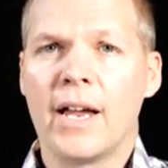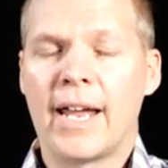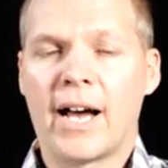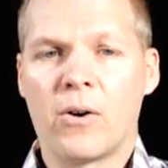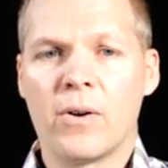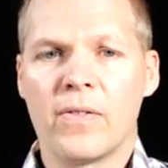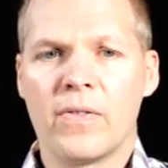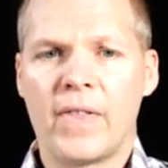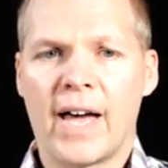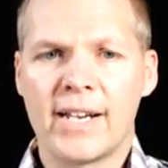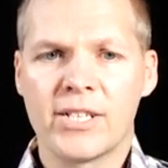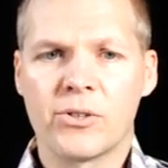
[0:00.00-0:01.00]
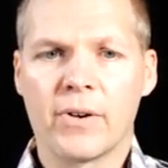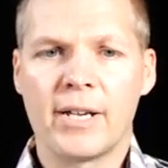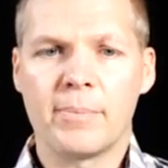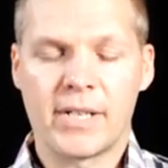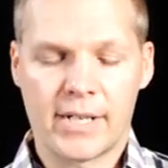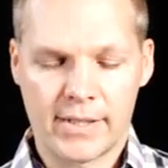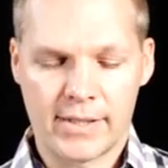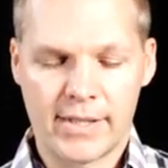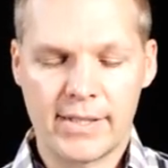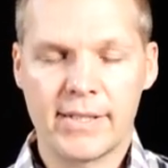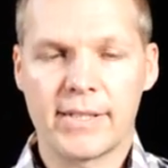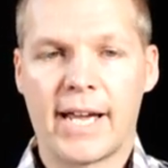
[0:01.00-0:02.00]
Now, that is great because
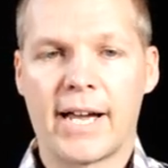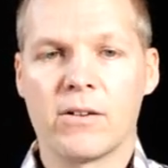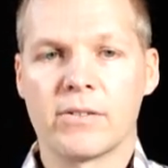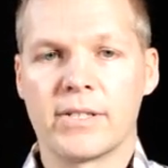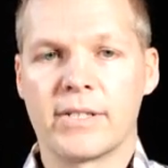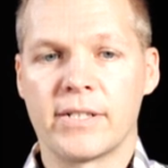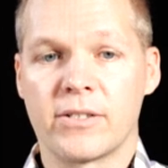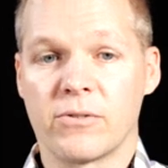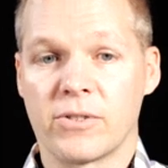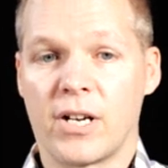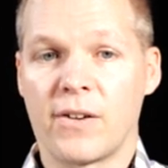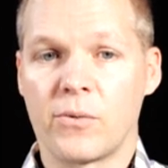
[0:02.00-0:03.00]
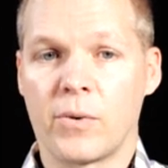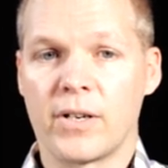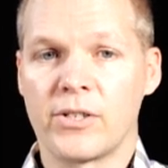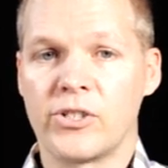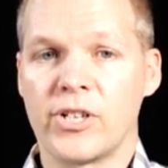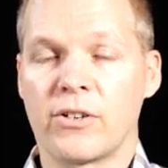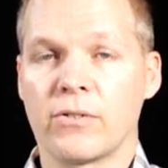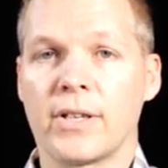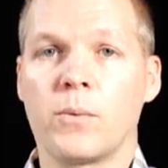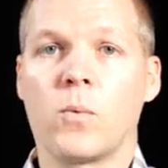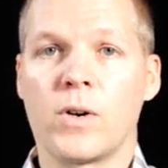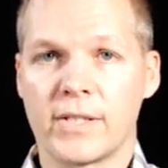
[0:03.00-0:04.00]
this is how statistical software
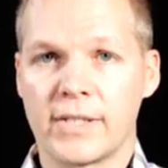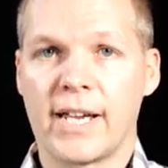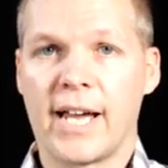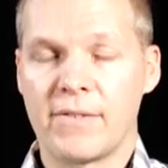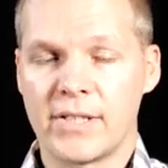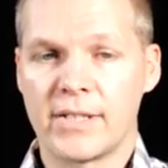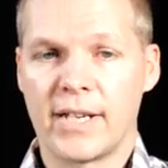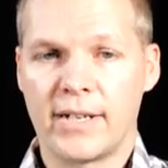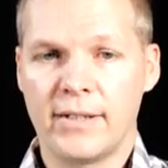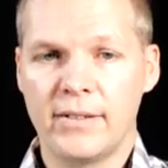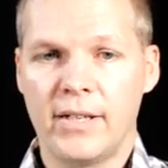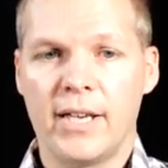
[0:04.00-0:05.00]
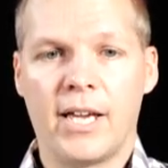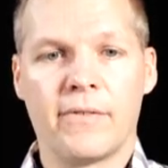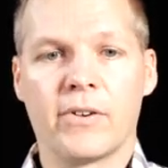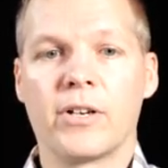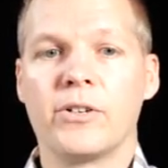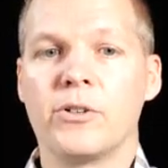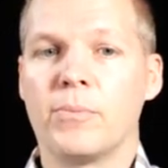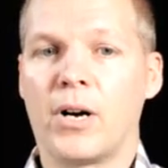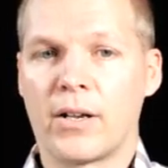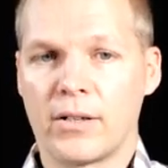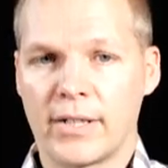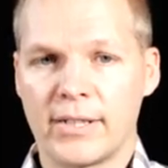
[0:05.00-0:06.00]
generally wants to have its data. If you're going to do
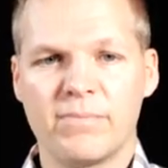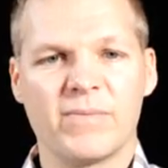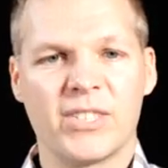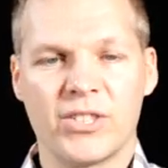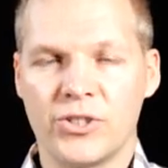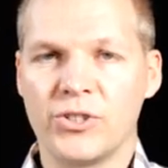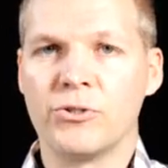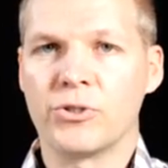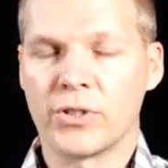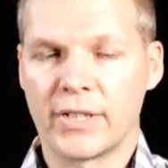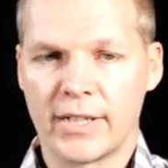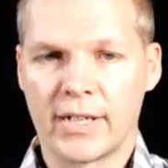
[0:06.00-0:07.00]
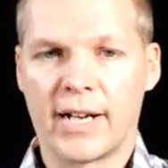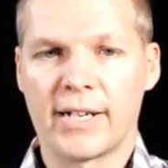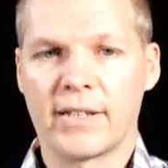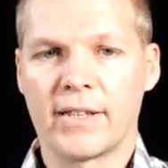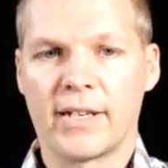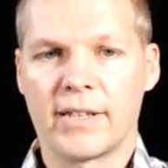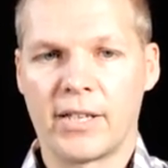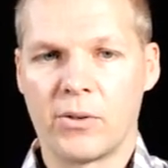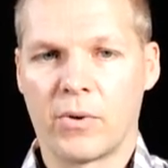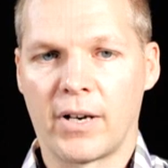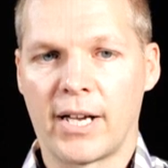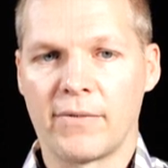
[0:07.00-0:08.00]
modeling, this is usually the kind of thing that
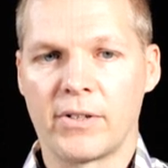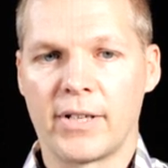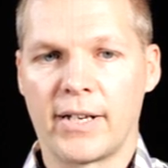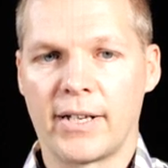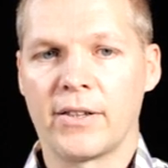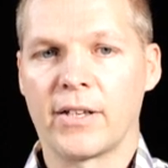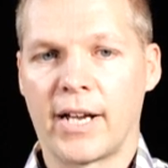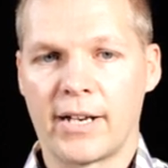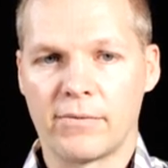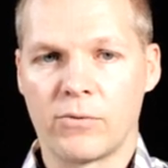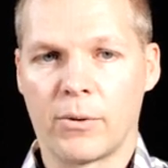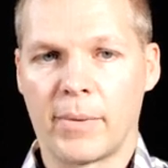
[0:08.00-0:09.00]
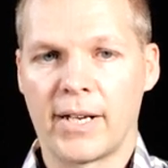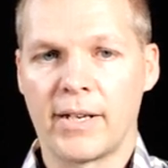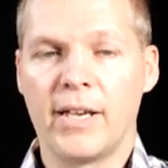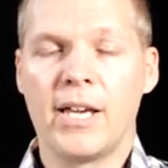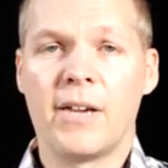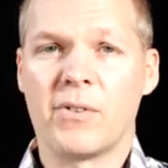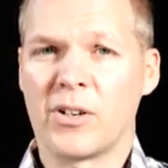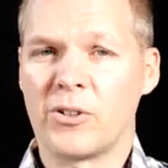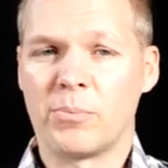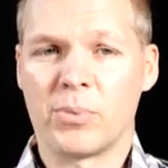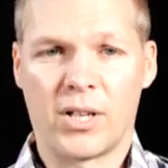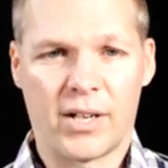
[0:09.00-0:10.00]
you want to have your data in, the kind of format. If you're going
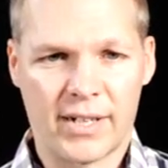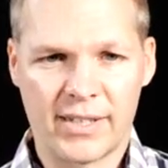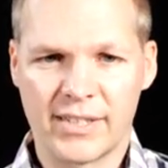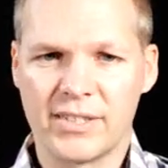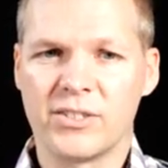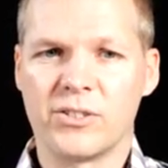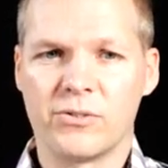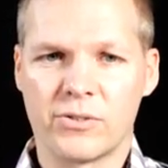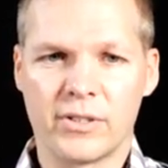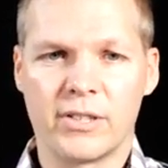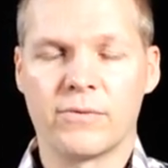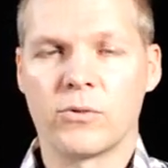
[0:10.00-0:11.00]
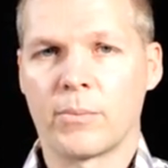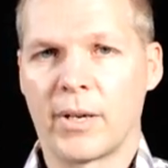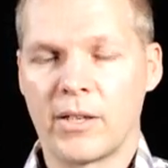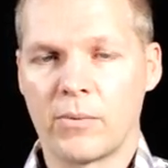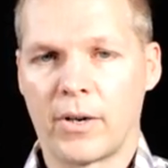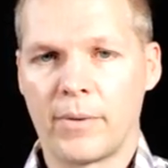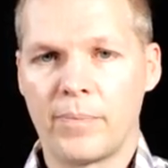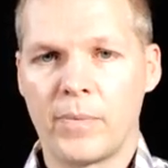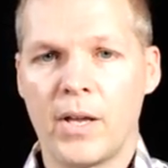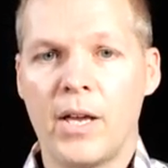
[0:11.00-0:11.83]
to do plotting, this is usually the format you want.